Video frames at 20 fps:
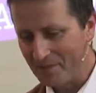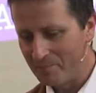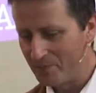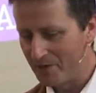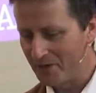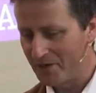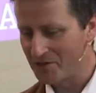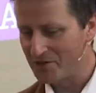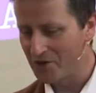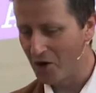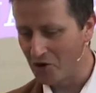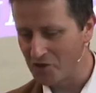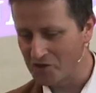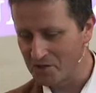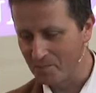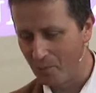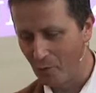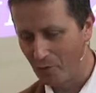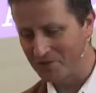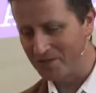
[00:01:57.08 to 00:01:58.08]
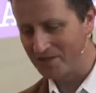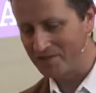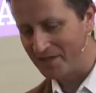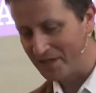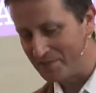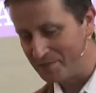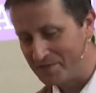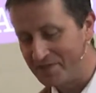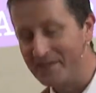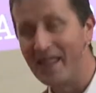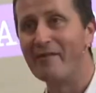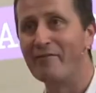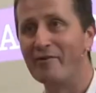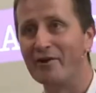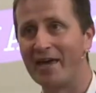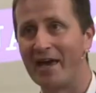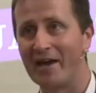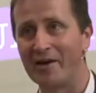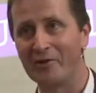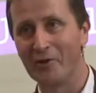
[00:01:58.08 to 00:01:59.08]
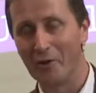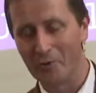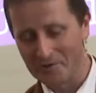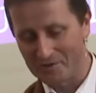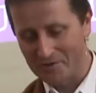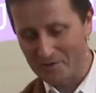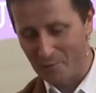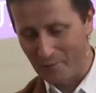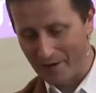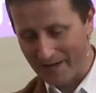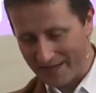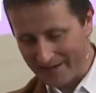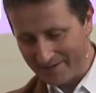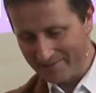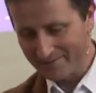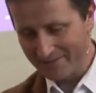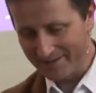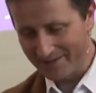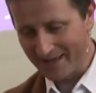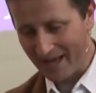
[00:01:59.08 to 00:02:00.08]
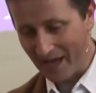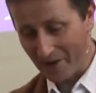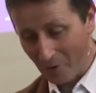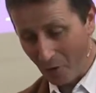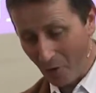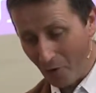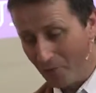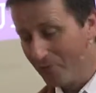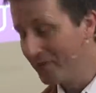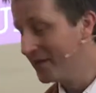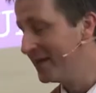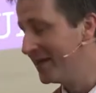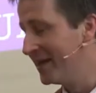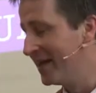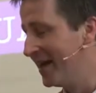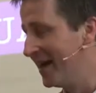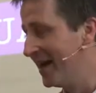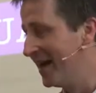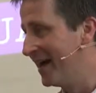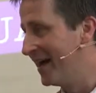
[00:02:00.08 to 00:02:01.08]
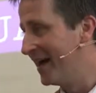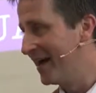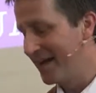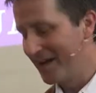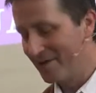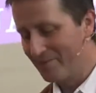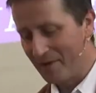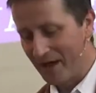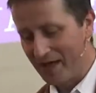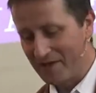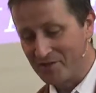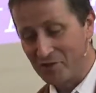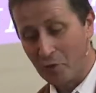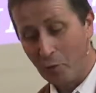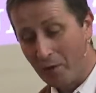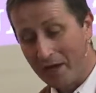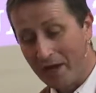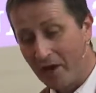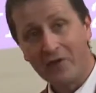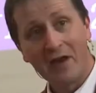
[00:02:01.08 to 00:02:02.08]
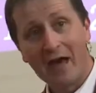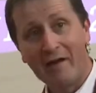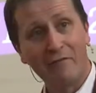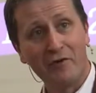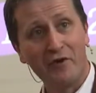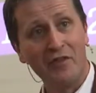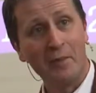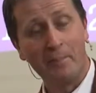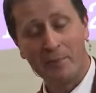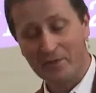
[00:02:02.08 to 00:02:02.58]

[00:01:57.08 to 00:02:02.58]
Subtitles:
Because our sporting teams never get close to winning at all. And so we are never in the